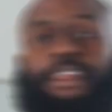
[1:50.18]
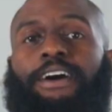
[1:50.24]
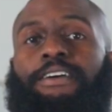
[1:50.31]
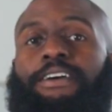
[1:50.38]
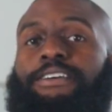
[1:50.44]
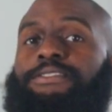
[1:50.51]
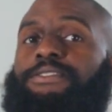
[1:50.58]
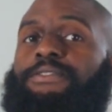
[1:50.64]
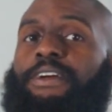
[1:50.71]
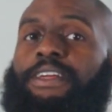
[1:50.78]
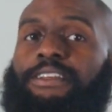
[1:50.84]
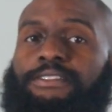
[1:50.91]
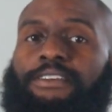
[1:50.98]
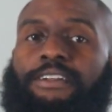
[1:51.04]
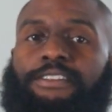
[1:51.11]
Now, as
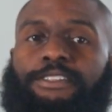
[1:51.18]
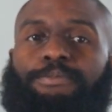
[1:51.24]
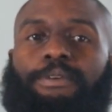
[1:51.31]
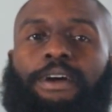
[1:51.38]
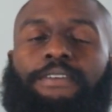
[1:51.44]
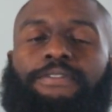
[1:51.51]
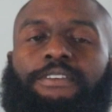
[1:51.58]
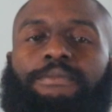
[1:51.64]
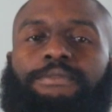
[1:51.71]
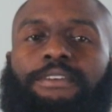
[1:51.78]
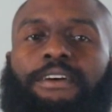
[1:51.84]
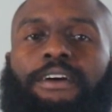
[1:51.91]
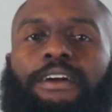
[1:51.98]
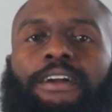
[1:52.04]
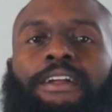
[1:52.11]
great as all these platforms
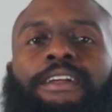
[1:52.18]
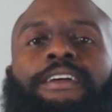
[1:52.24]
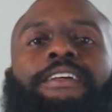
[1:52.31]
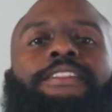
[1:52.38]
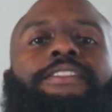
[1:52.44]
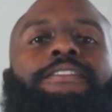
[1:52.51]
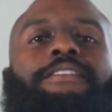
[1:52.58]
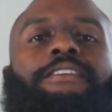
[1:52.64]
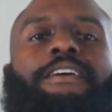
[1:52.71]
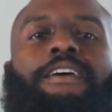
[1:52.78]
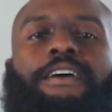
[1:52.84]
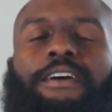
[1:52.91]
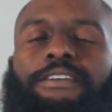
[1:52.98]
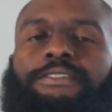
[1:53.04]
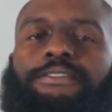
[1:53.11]
are, there are
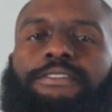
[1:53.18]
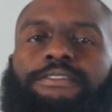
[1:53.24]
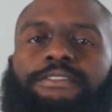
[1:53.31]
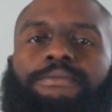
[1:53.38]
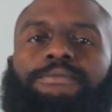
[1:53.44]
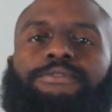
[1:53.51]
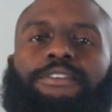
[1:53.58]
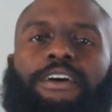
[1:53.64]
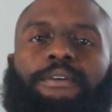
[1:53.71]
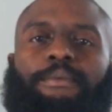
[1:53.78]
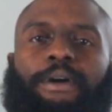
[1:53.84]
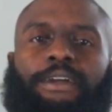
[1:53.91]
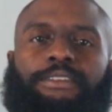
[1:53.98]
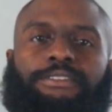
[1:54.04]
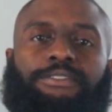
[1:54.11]
also some
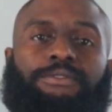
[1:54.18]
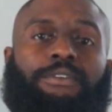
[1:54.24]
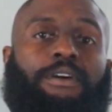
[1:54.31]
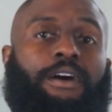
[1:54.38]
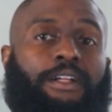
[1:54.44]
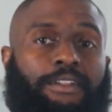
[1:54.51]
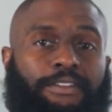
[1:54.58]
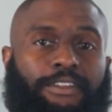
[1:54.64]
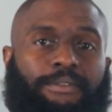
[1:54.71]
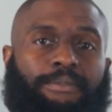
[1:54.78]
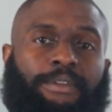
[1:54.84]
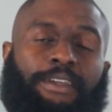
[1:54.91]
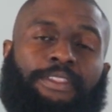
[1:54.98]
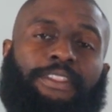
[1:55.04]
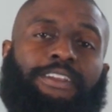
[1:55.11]
drawbacks to all of
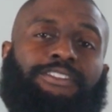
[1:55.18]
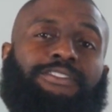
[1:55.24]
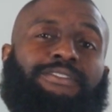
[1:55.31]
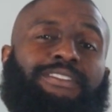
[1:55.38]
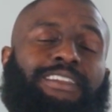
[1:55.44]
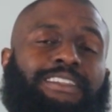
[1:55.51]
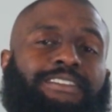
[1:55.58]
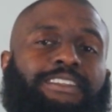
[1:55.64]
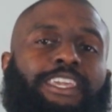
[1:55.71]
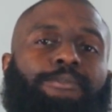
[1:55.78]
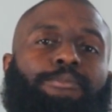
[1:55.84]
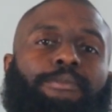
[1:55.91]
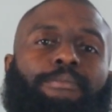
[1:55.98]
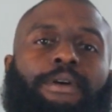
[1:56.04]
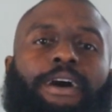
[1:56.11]
them that you need to
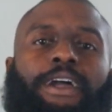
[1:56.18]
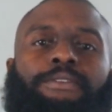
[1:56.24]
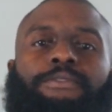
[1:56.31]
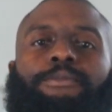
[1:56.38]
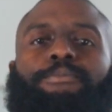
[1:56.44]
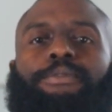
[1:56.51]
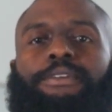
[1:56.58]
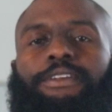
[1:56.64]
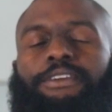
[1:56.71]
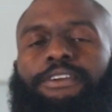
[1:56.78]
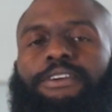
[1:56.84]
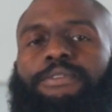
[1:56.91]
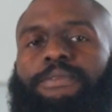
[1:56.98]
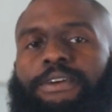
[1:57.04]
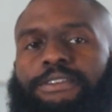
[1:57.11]
keep in mind when putting
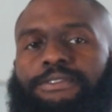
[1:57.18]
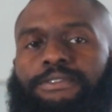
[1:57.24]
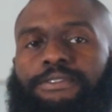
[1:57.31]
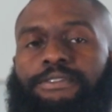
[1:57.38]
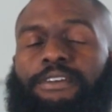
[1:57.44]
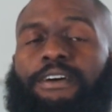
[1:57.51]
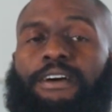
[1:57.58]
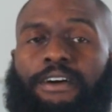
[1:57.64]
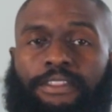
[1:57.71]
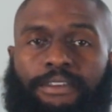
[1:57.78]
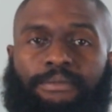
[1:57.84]
your rentals on